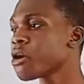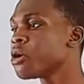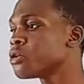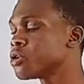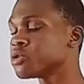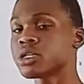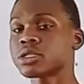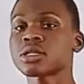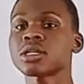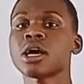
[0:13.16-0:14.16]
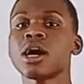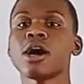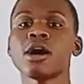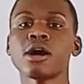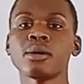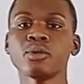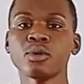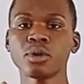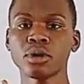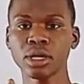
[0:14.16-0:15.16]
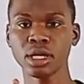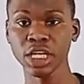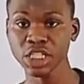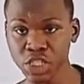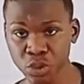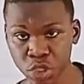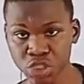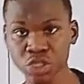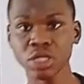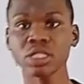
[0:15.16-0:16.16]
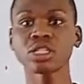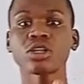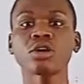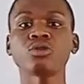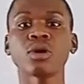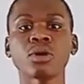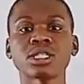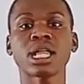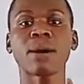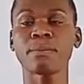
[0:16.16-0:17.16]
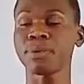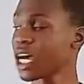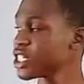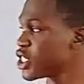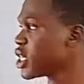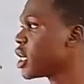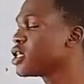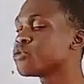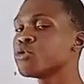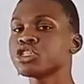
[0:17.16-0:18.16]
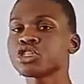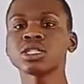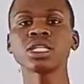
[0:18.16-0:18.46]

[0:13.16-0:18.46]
one was what? Heat equation. The third one was Laplacian equation